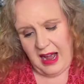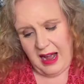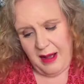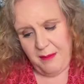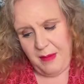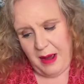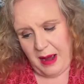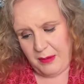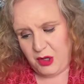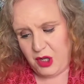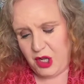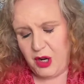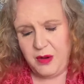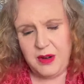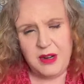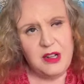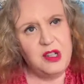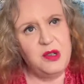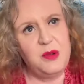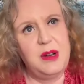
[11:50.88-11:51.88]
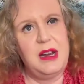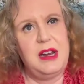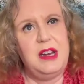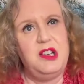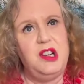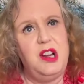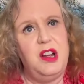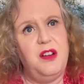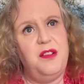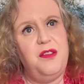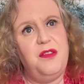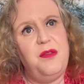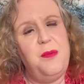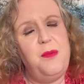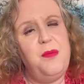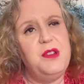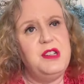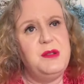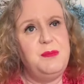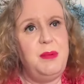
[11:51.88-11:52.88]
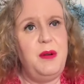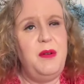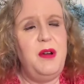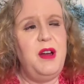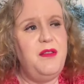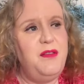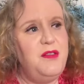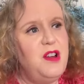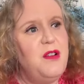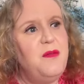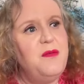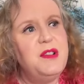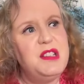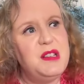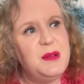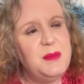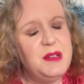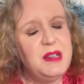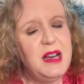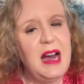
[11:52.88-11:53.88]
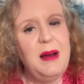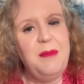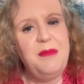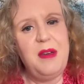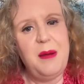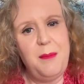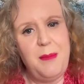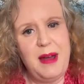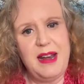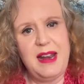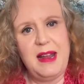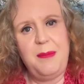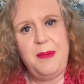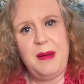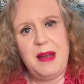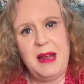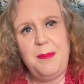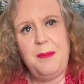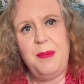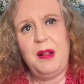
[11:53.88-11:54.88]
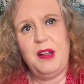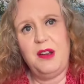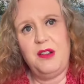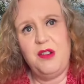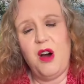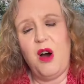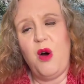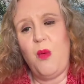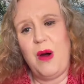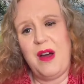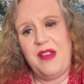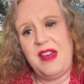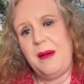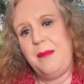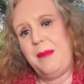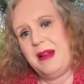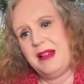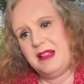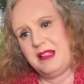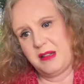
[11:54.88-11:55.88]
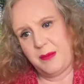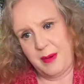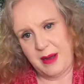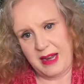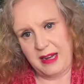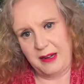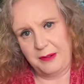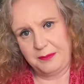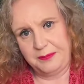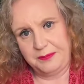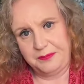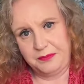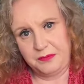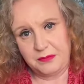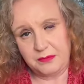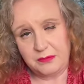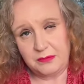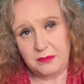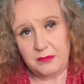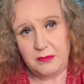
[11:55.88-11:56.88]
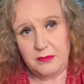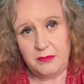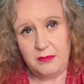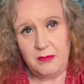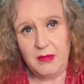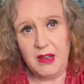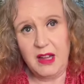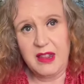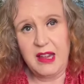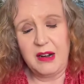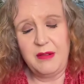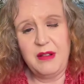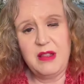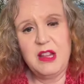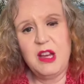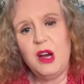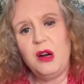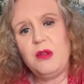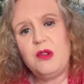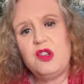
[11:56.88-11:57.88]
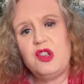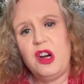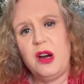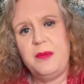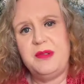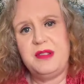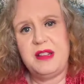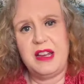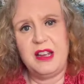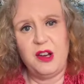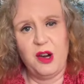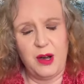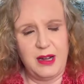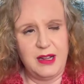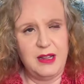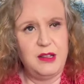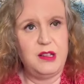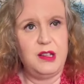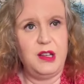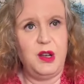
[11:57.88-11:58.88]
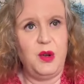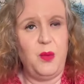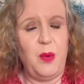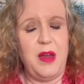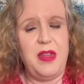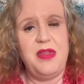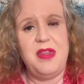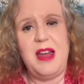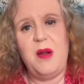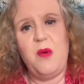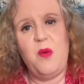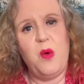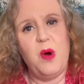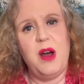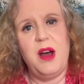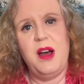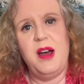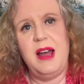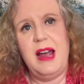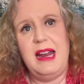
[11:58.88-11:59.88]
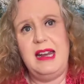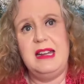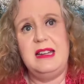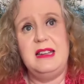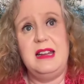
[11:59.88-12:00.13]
tuning into an energy of spirit. Have known for some time that many people are not where they're meant to be. They're in the old jobs they got into when they were in